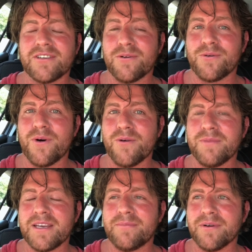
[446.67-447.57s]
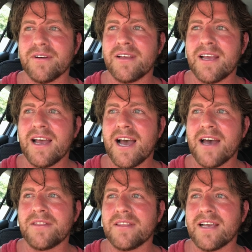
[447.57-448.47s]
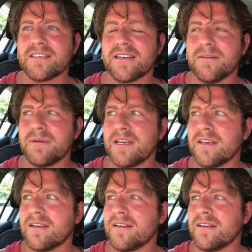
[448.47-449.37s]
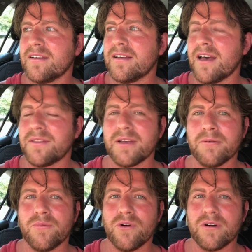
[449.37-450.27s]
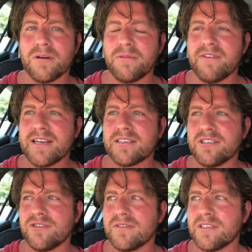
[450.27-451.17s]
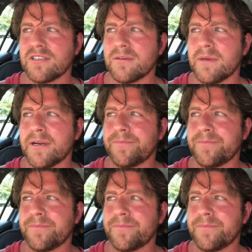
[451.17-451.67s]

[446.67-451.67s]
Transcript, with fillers: Don't quote me, but I think that's going to be I think we're all going to be wrestling during the summer.